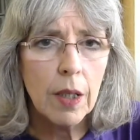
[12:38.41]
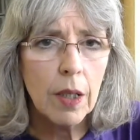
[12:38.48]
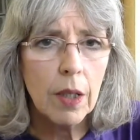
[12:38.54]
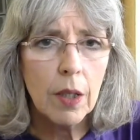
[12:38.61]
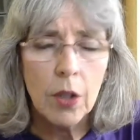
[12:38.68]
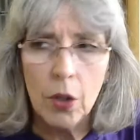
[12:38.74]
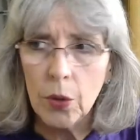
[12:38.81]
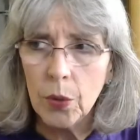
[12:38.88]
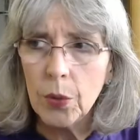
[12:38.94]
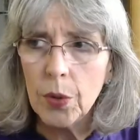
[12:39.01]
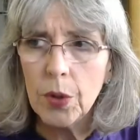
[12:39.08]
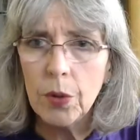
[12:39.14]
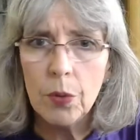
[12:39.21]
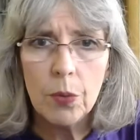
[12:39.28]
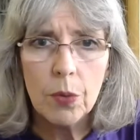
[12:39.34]
no,
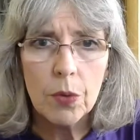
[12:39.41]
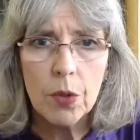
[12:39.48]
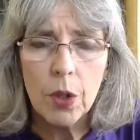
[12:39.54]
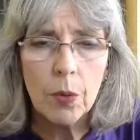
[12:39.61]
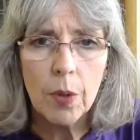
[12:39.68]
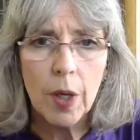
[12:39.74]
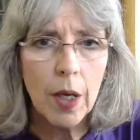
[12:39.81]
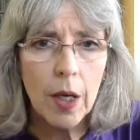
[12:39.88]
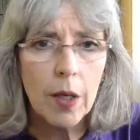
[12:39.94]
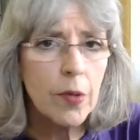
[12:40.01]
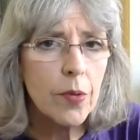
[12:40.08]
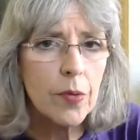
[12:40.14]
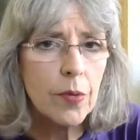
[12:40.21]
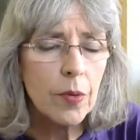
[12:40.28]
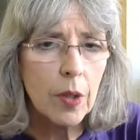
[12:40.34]
you don't have,
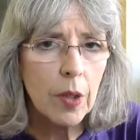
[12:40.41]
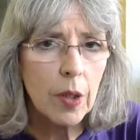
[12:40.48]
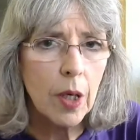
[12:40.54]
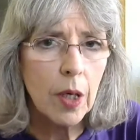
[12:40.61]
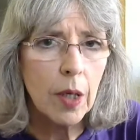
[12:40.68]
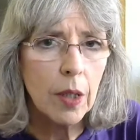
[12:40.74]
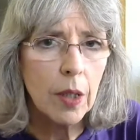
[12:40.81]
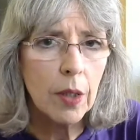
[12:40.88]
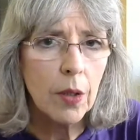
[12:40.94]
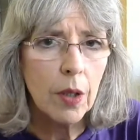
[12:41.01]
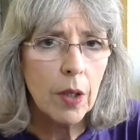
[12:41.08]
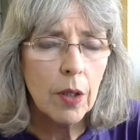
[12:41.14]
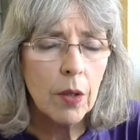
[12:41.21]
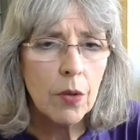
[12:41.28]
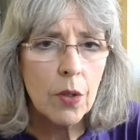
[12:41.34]

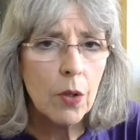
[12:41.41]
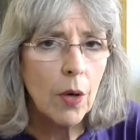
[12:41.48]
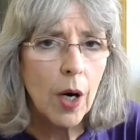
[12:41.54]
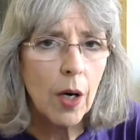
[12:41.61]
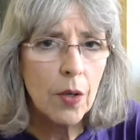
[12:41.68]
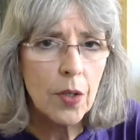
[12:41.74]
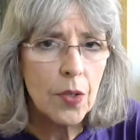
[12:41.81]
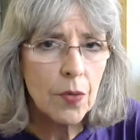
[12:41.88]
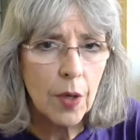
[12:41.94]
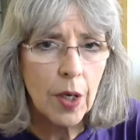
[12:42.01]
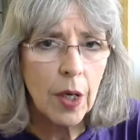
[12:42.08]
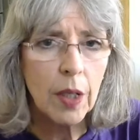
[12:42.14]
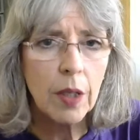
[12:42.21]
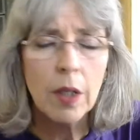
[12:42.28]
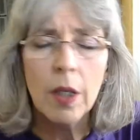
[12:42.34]
your heart is fine.